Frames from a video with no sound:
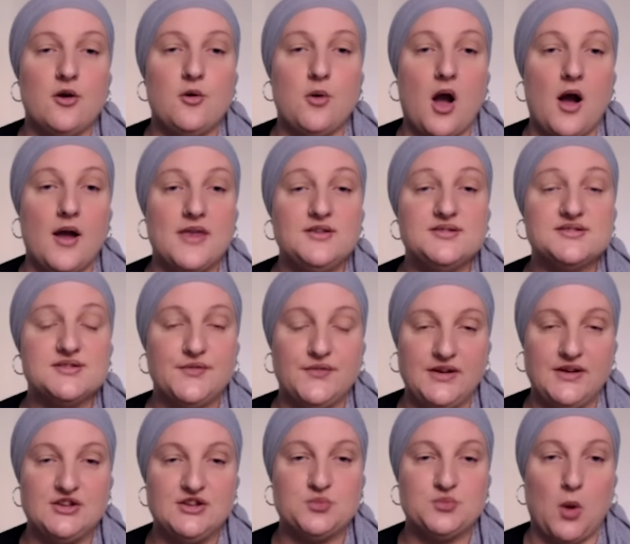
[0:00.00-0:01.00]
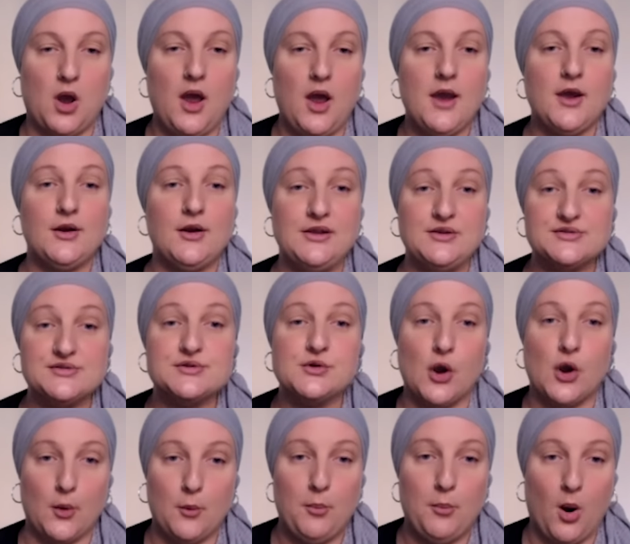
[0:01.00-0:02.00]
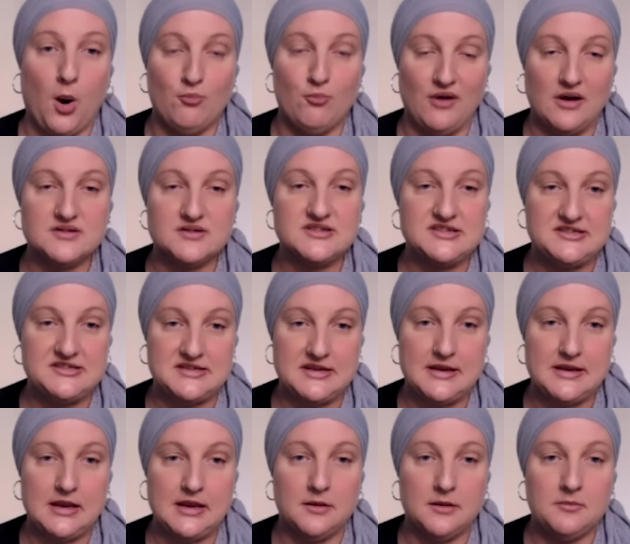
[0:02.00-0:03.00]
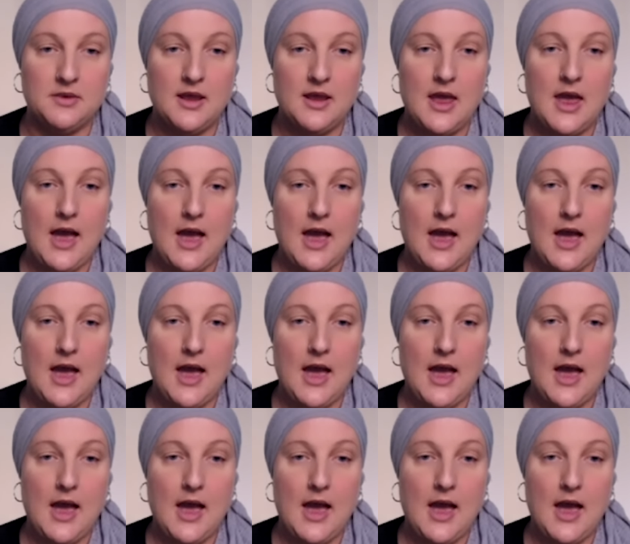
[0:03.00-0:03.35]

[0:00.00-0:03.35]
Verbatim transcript: I used to finish work and I used to go and pop round to see him.